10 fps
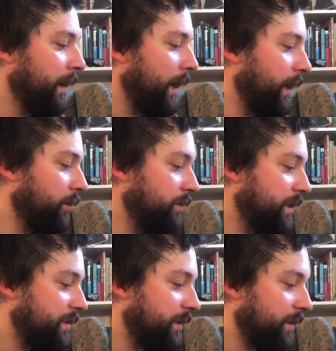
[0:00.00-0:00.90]
And
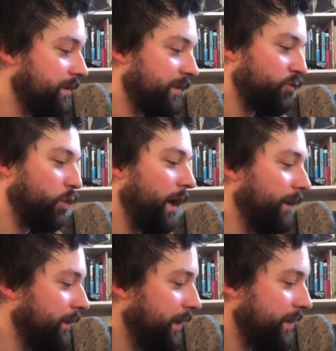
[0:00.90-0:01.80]
Odysseus, as
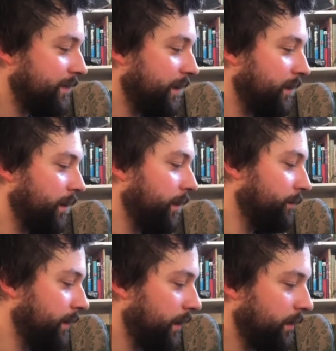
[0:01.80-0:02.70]
wily as they
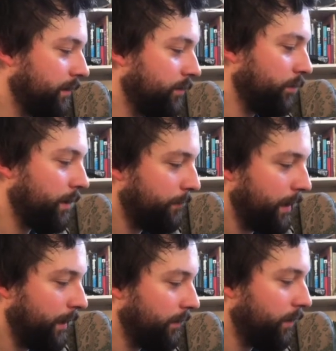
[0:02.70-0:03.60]
come, "Get a grip,
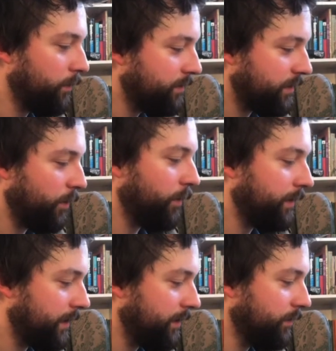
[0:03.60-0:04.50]
man, no one's going to
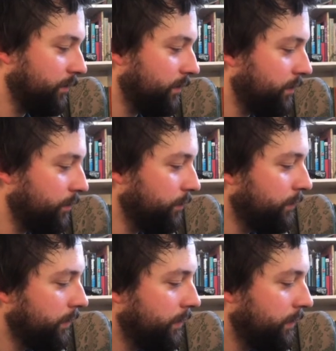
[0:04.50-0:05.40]
kill you.
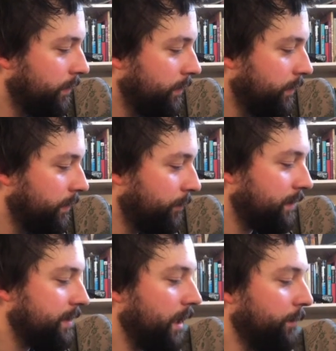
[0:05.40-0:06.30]
But
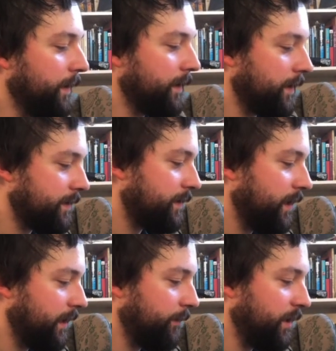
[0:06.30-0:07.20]
tell me this,
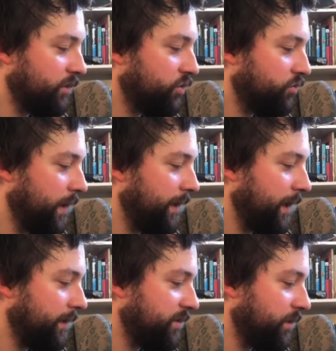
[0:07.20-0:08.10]
and give me a straight
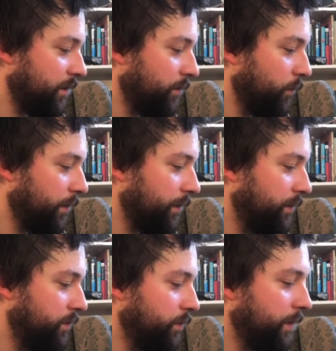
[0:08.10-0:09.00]
answer. What are you
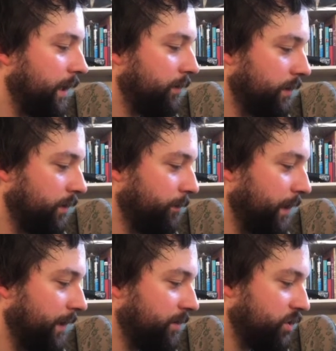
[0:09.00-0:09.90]
doing out here
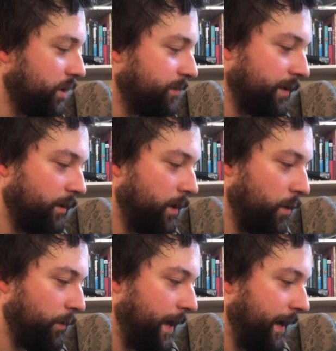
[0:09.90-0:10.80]
by the ships
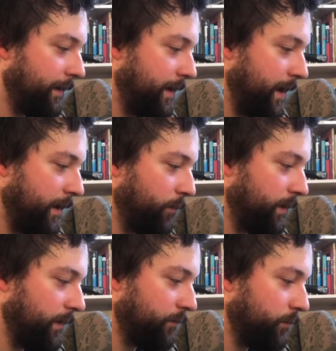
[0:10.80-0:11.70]
alone at night when
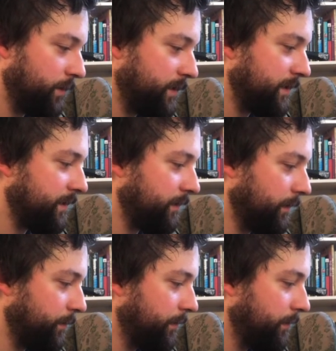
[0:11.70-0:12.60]
everyone's asleep?